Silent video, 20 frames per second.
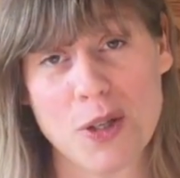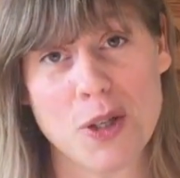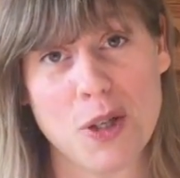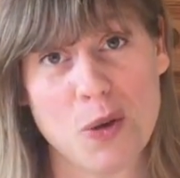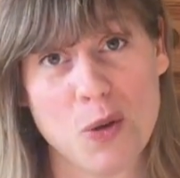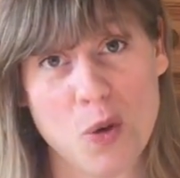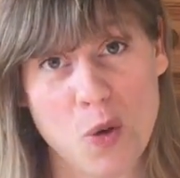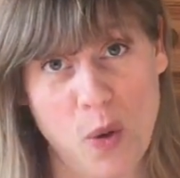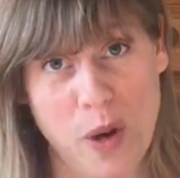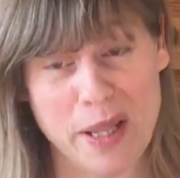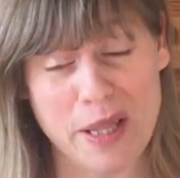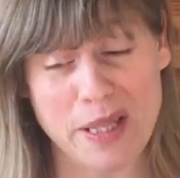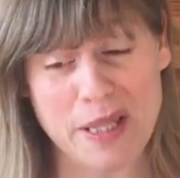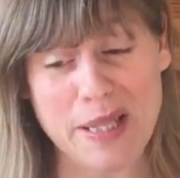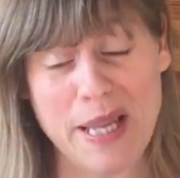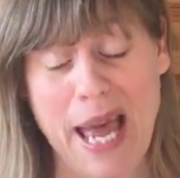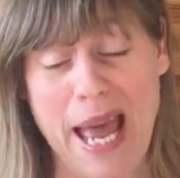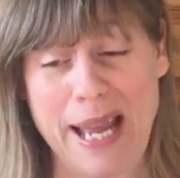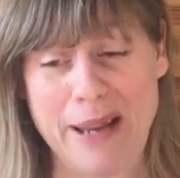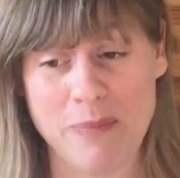do quite the
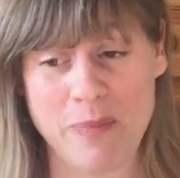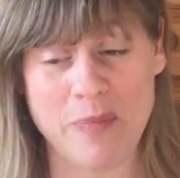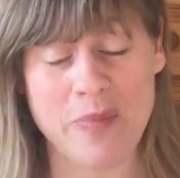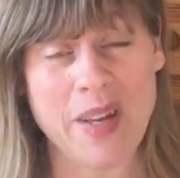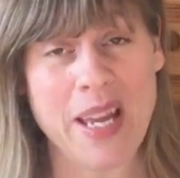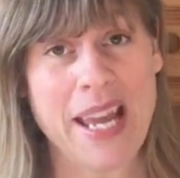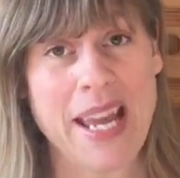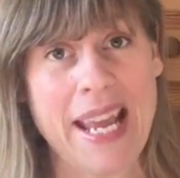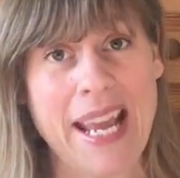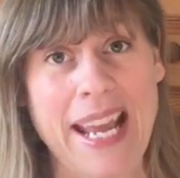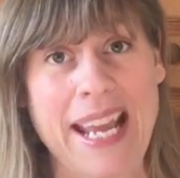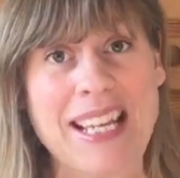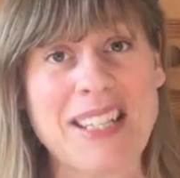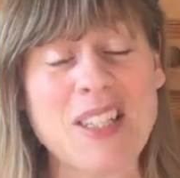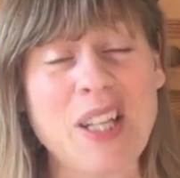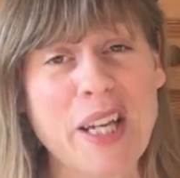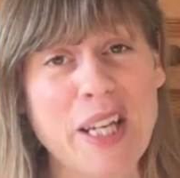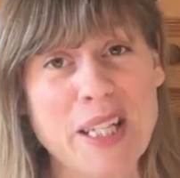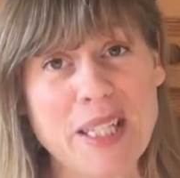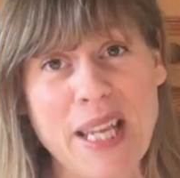same, is
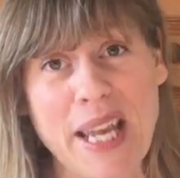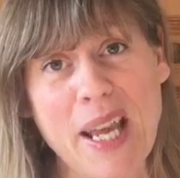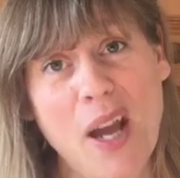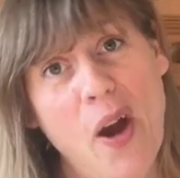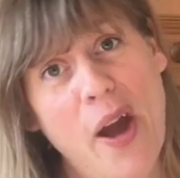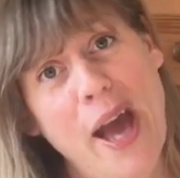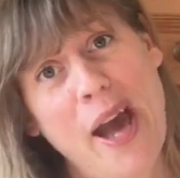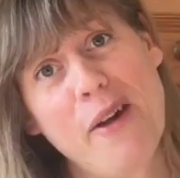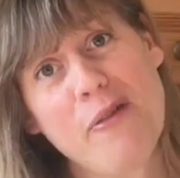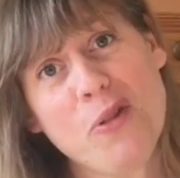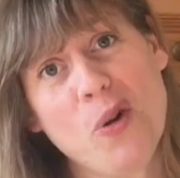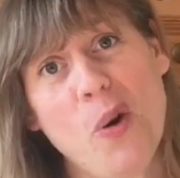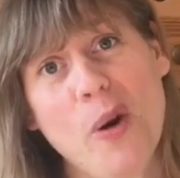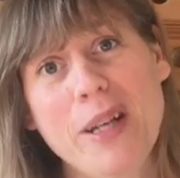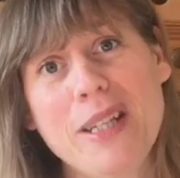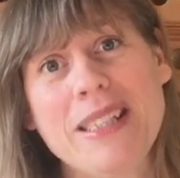like I say, I have quite